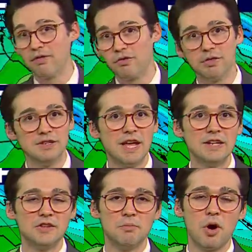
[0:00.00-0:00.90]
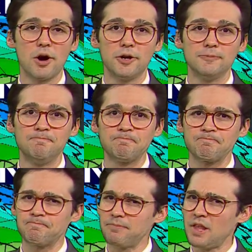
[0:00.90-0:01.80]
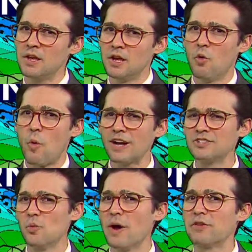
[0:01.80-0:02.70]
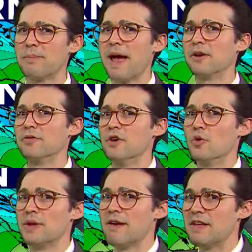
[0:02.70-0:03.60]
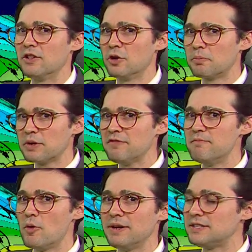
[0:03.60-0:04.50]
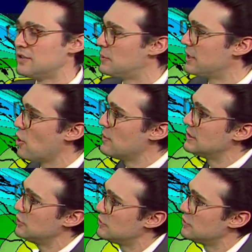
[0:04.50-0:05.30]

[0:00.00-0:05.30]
through the day tomorrow. Watch the weather pattern though. We have that little brief moment as we go into